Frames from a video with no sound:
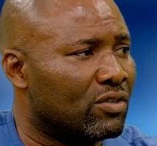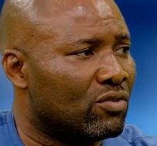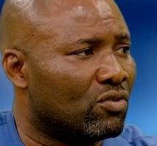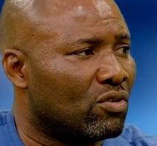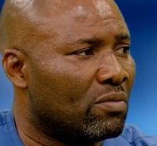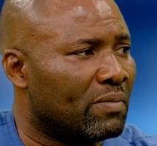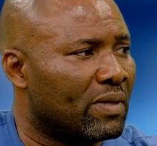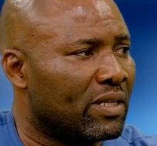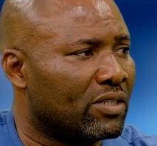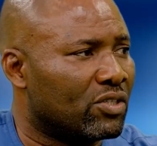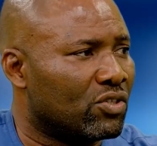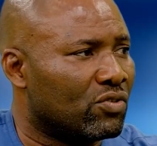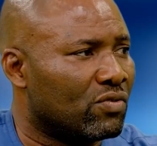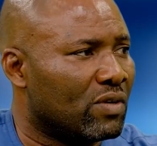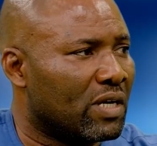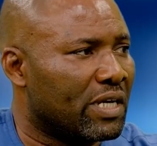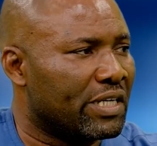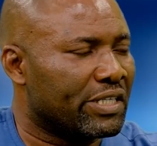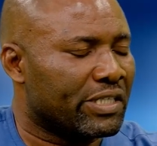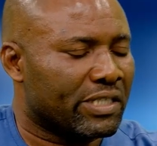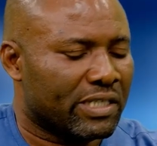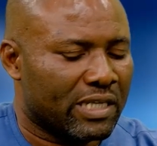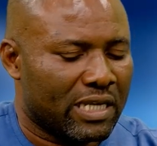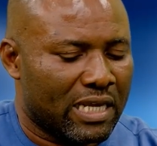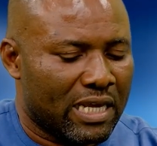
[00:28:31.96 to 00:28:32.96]
in raw
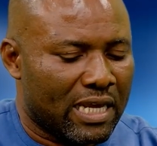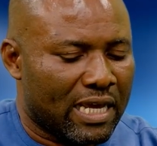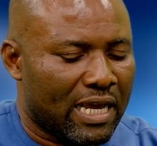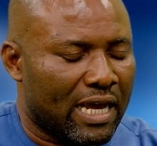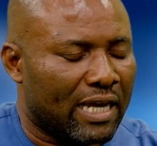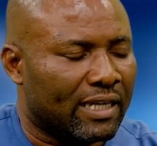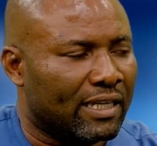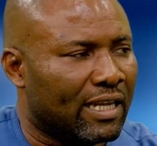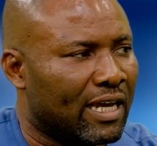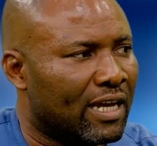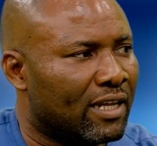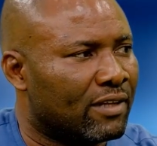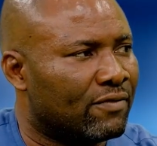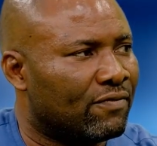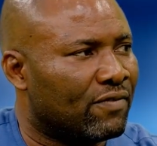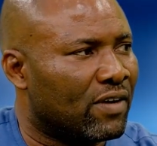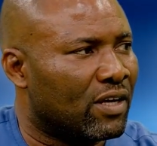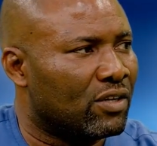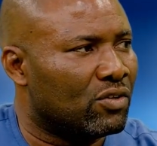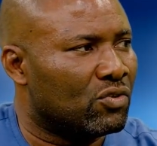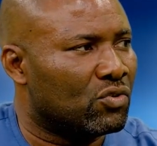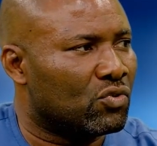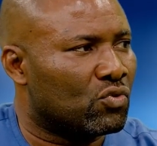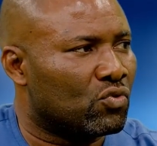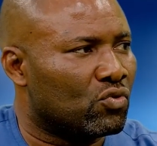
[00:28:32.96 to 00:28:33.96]
materials and add
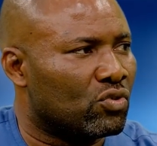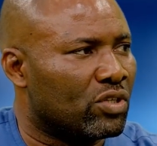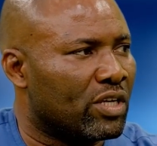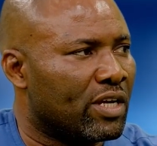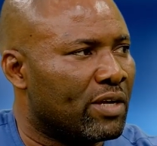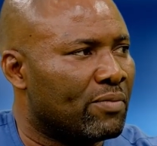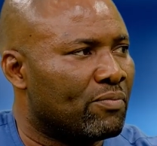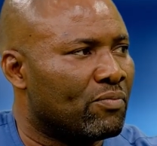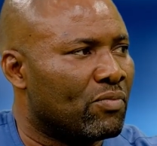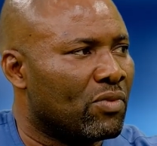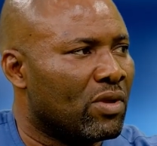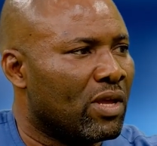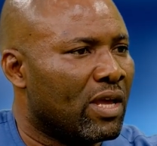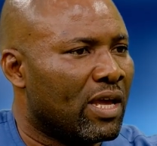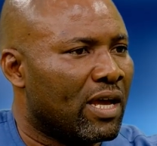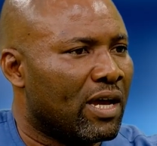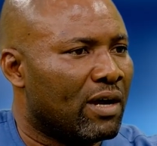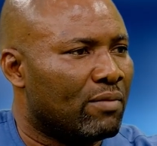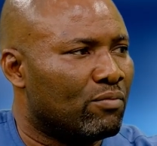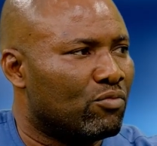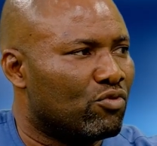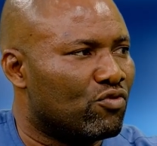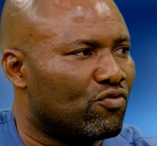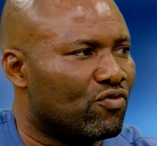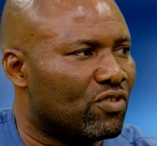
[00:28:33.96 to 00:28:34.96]
value to them
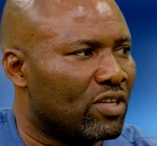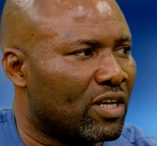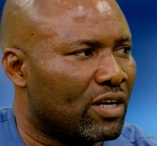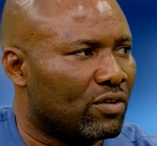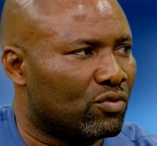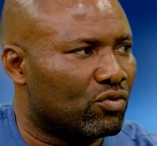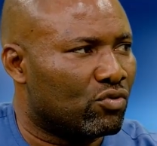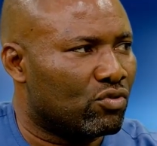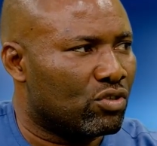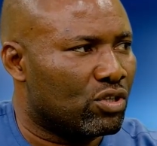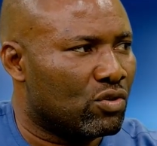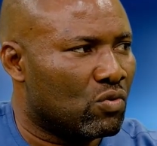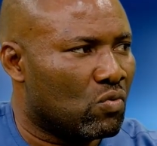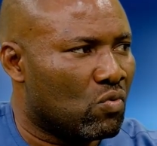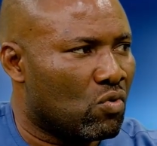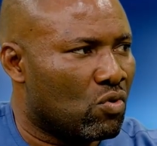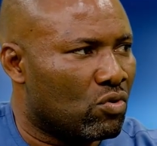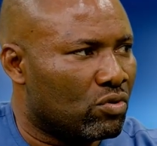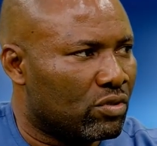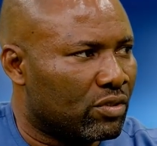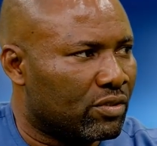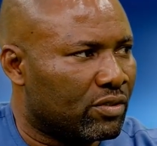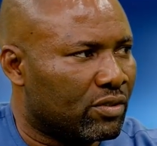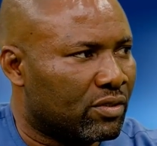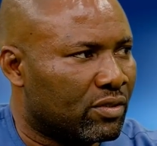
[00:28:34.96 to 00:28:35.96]
and move it out to the
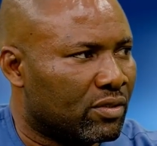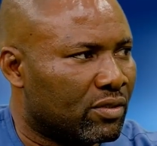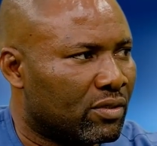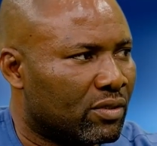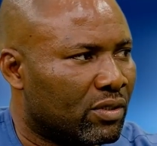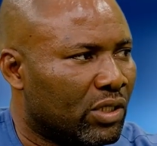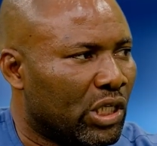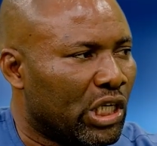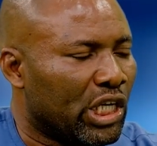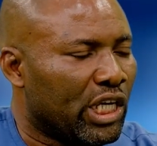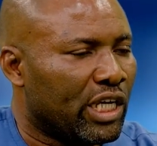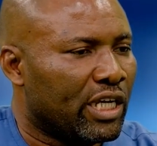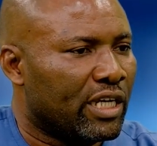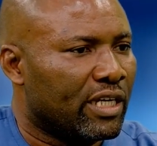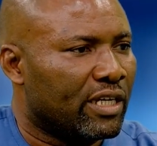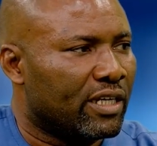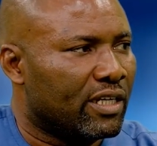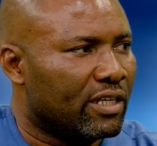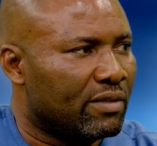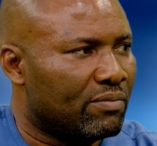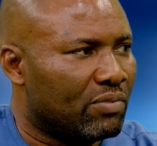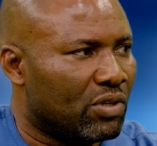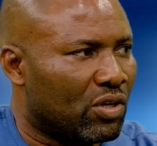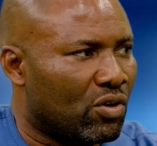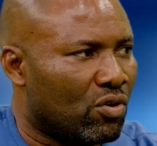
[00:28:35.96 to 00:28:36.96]
world,
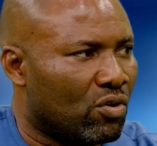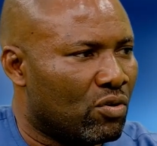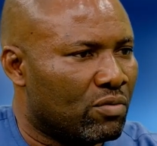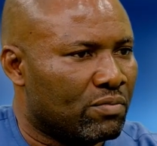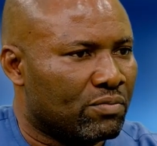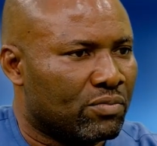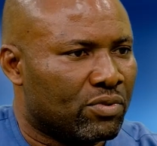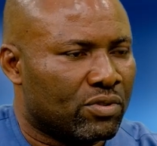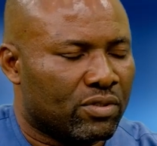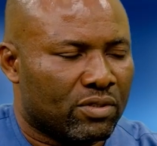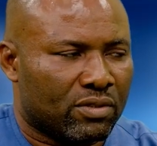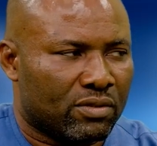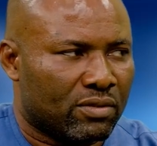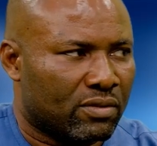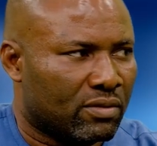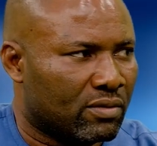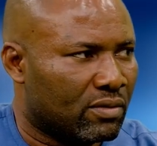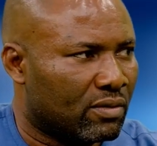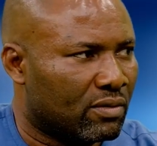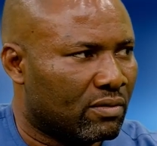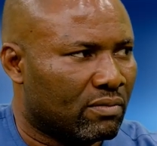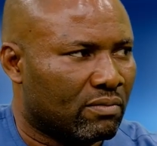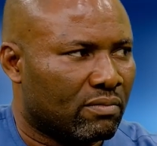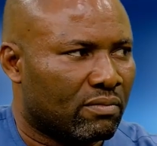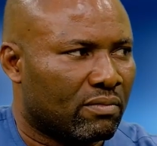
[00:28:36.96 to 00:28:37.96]
it becomes
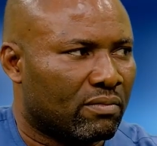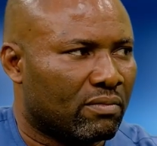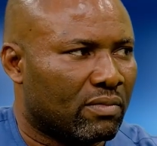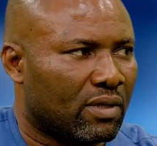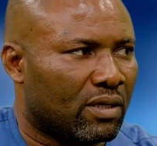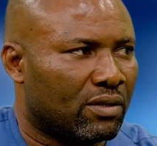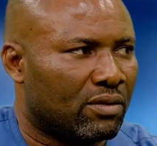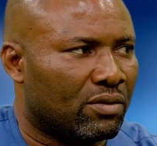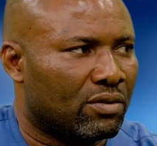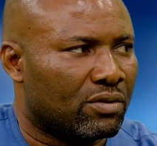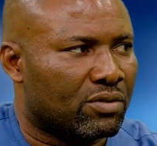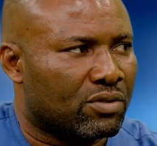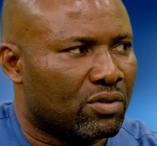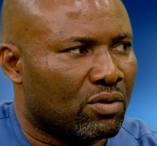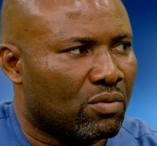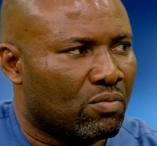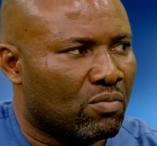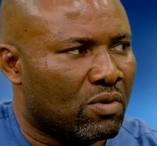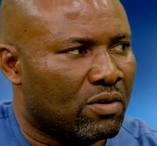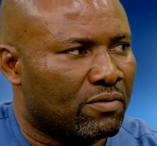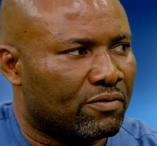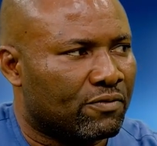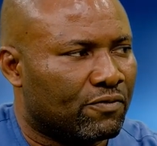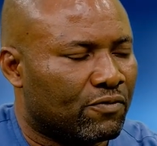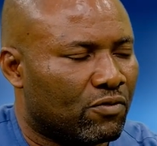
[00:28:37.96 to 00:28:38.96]
an awesome
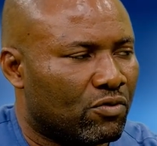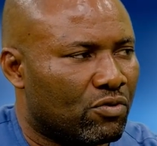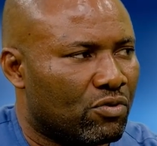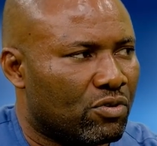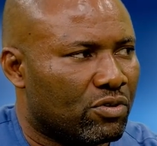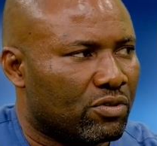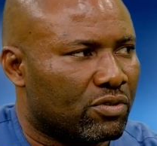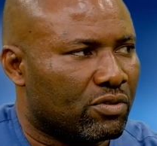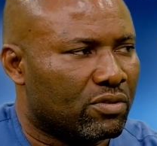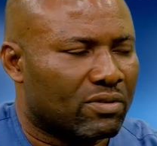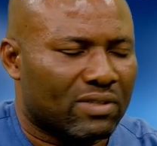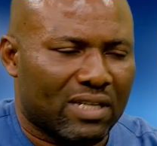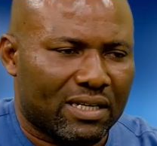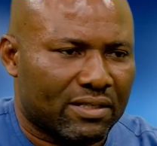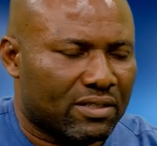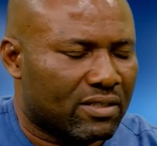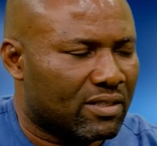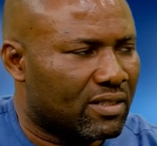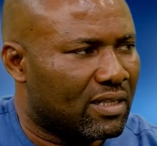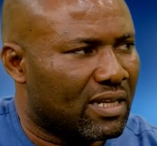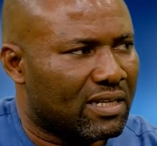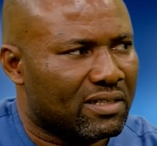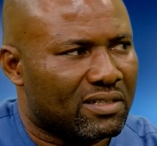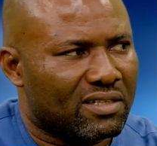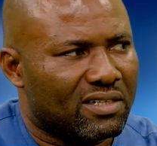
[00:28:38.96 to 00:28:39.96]
month for us.
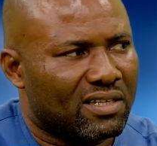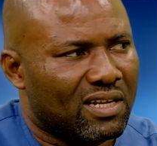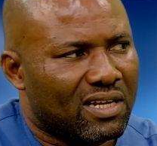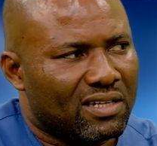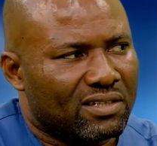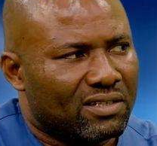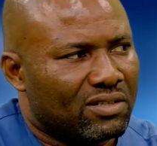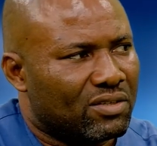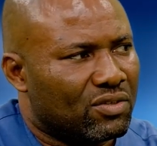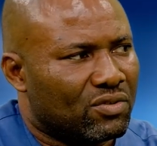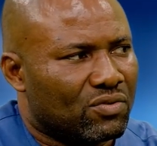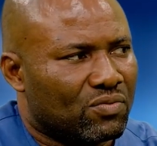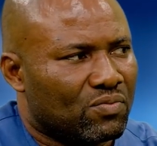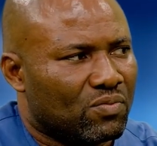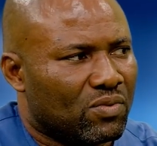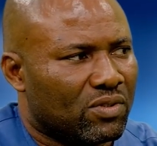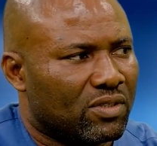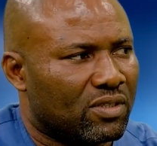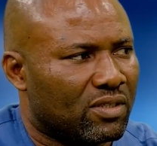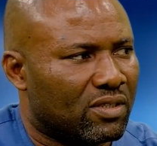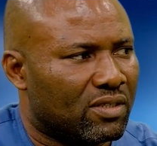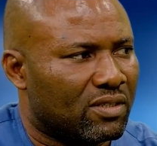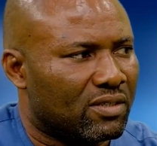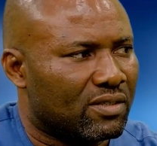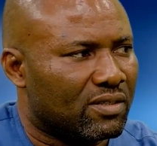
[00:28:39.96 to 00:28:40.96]
That's what
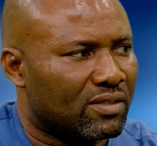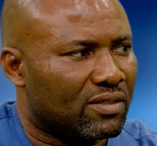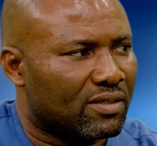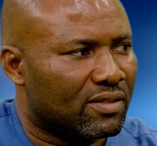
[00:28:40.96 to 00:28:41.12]
it is.